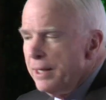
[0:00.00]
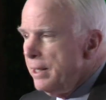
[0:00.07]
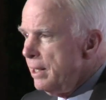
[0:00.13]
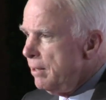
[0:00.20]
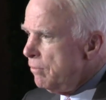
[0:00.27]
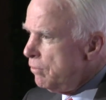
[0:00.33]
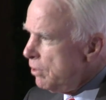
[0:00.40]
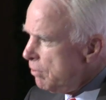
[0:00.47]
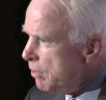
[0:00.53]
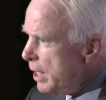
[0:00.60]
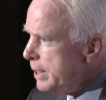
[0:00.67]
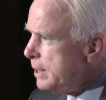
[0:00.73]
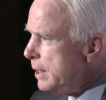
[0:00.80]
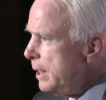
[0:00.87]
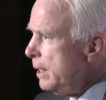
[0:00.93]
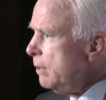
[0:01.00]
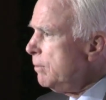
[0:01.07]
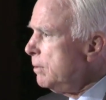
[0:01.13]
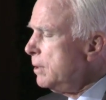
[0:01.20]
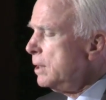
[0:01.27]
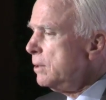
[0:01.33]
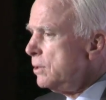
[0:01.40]
and
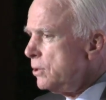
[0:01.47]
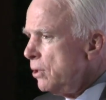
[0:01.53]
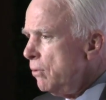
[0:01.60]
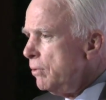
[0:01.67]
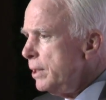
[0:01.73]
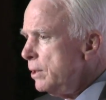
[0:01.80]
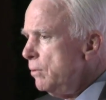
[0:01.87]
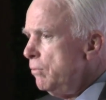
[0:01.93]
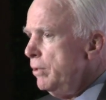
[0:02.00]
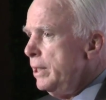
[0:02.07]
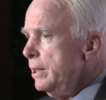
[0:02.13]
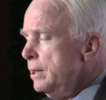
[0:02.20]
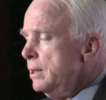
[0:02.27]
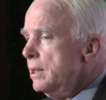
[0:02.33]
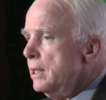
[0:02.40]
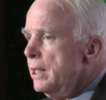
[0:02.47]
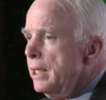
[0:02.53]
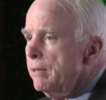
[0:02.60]
we're sowing the wind,